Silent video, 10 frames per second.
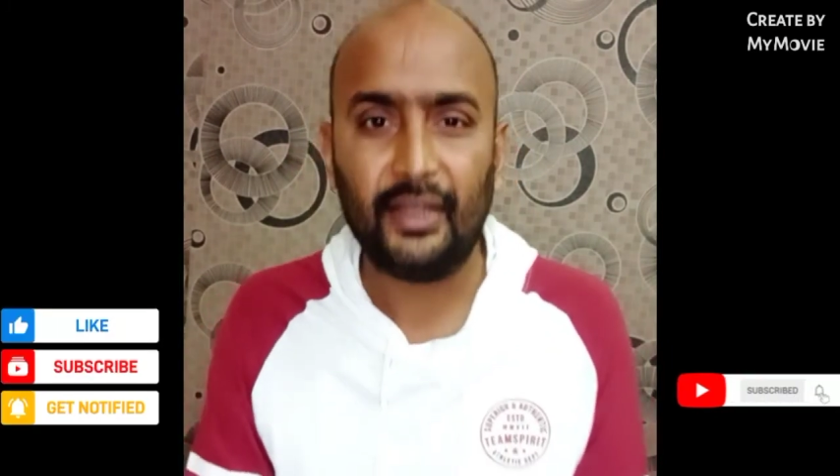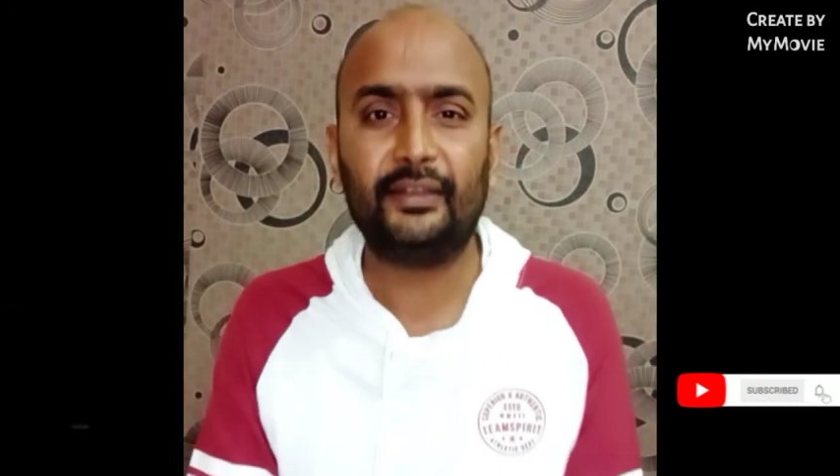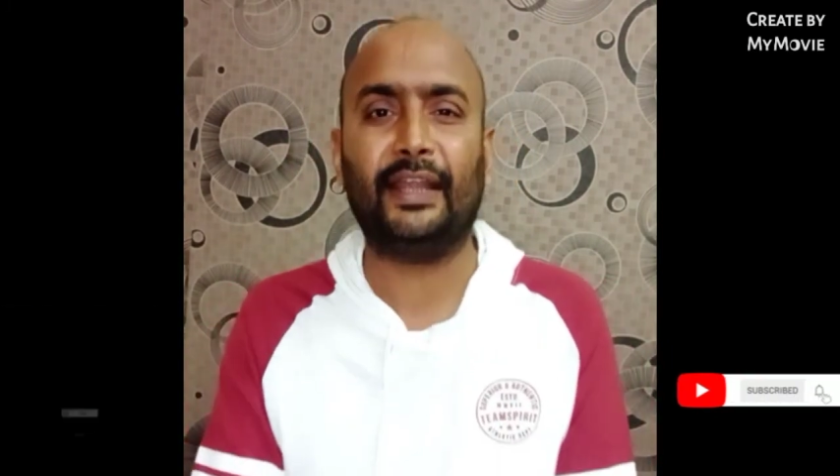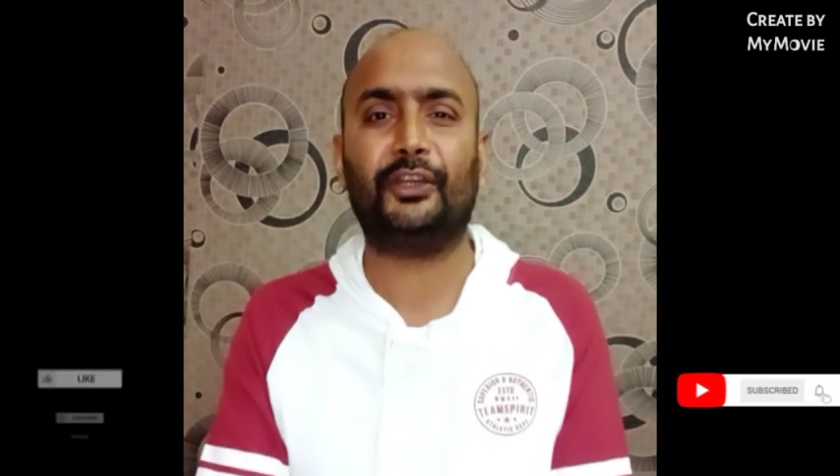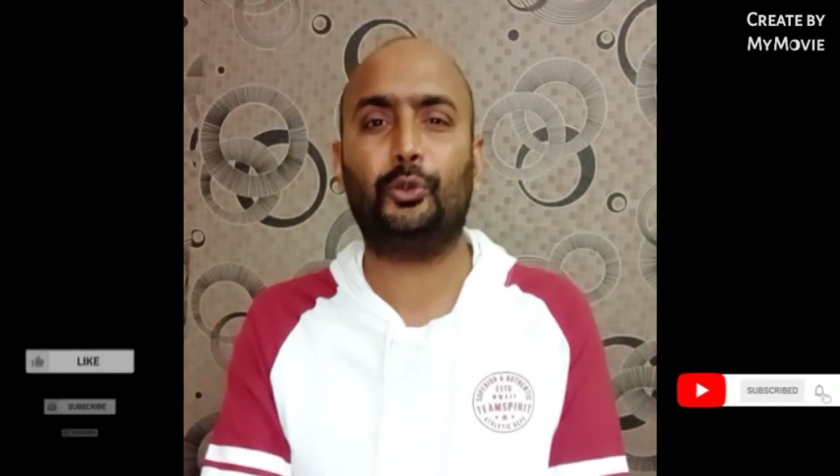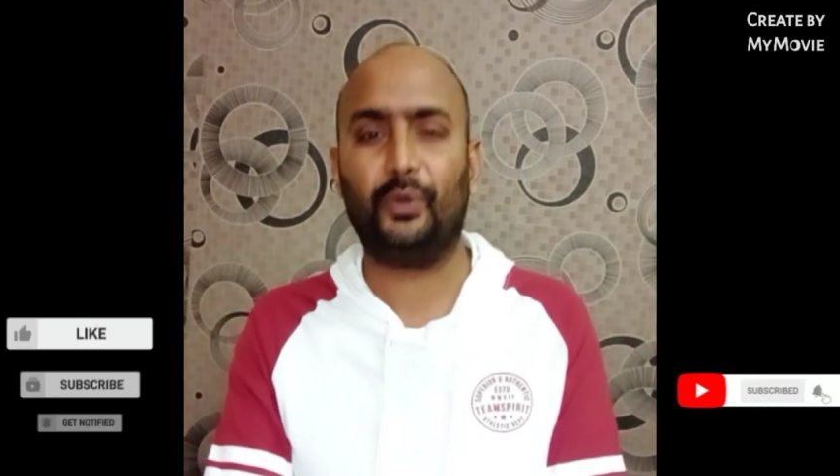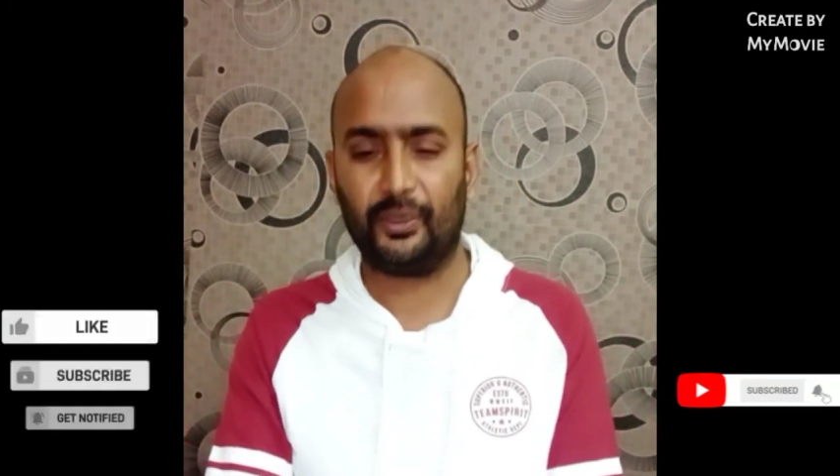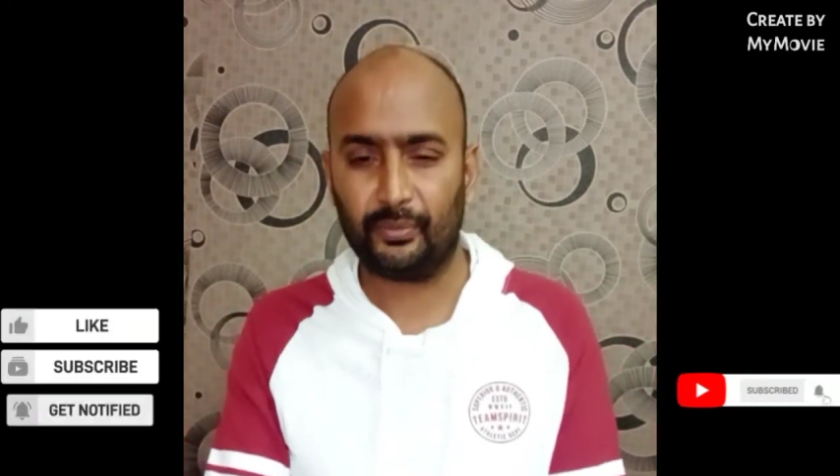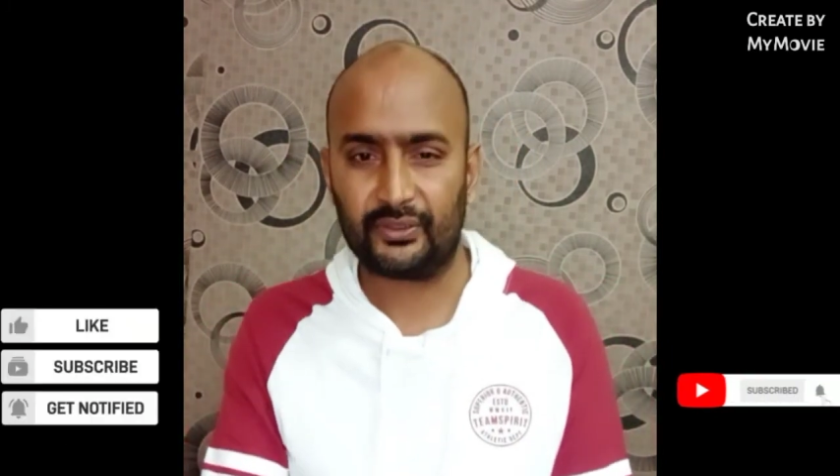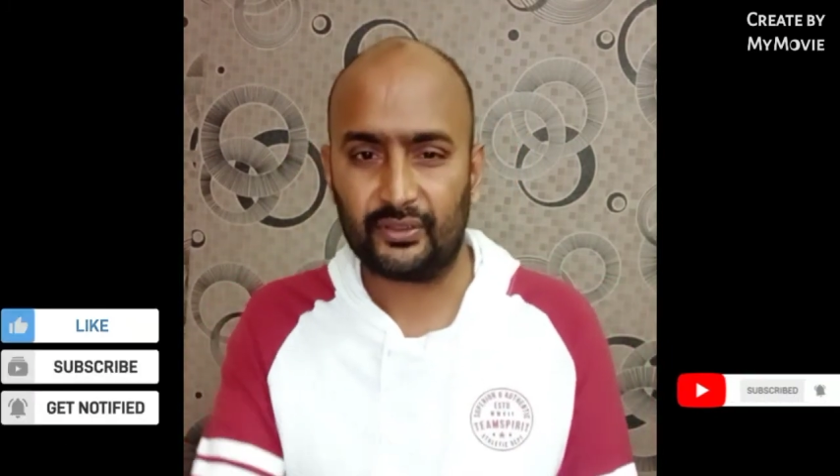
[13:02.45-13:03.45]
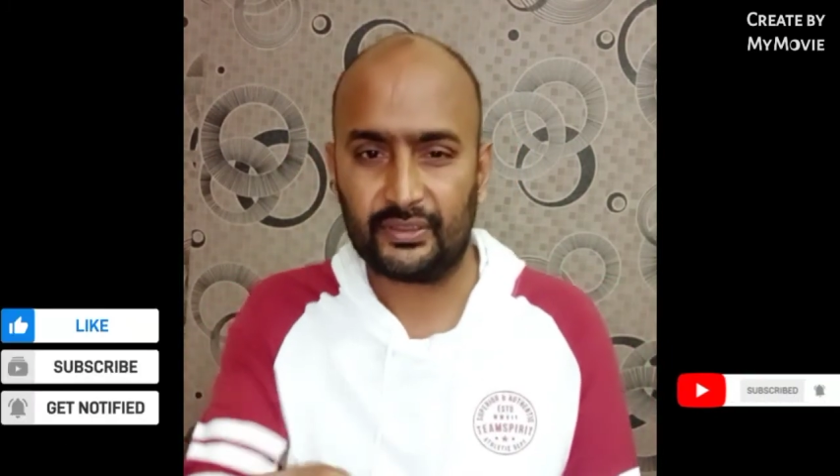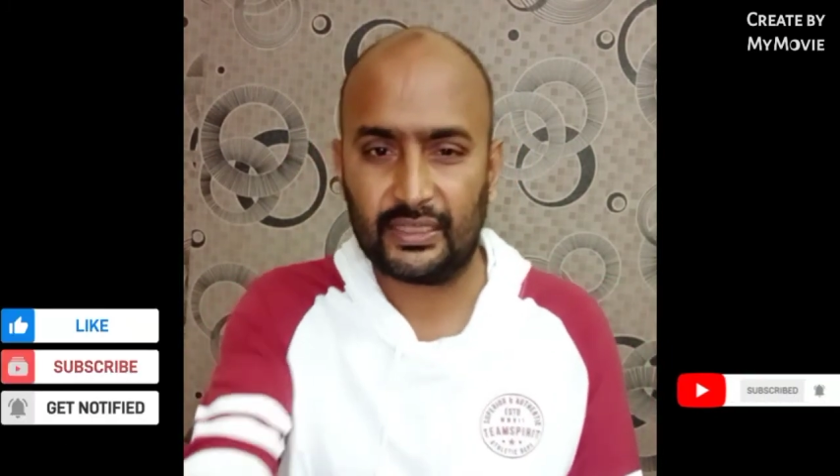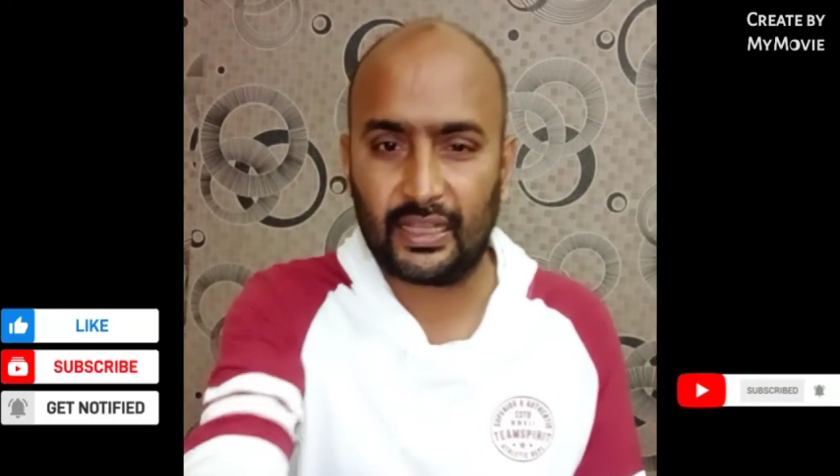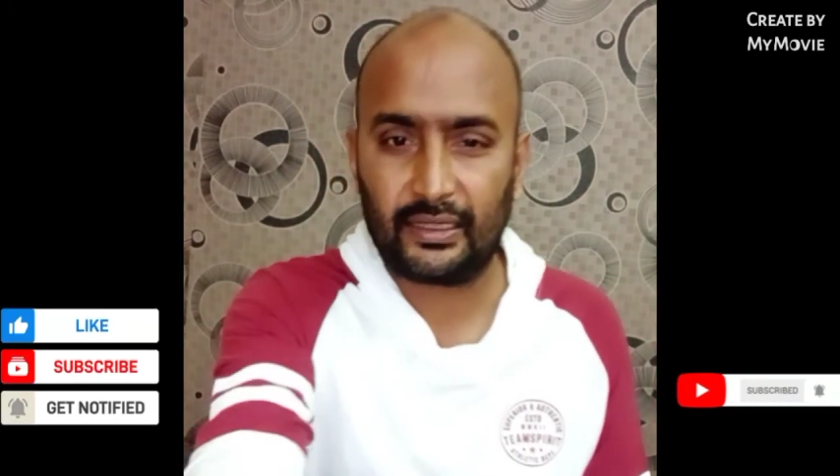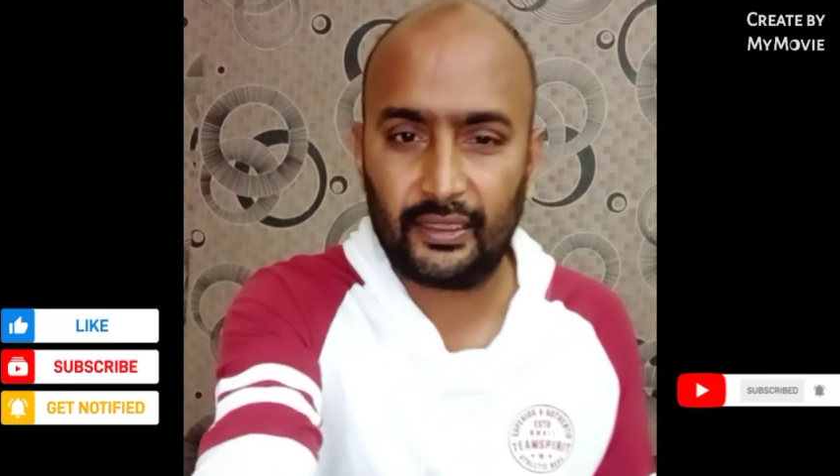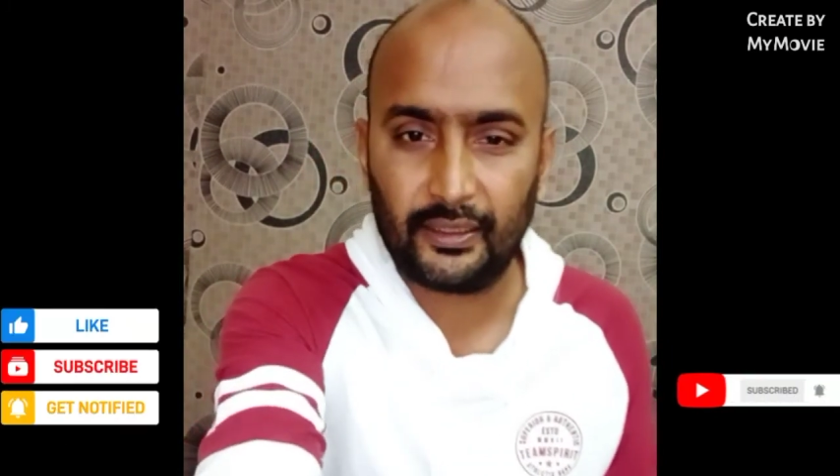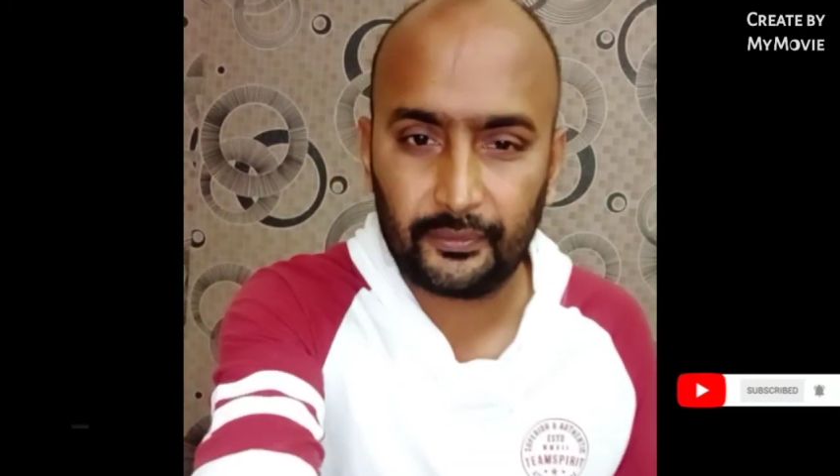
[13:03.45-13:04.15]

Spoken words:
Thank you very much. Jazakallah.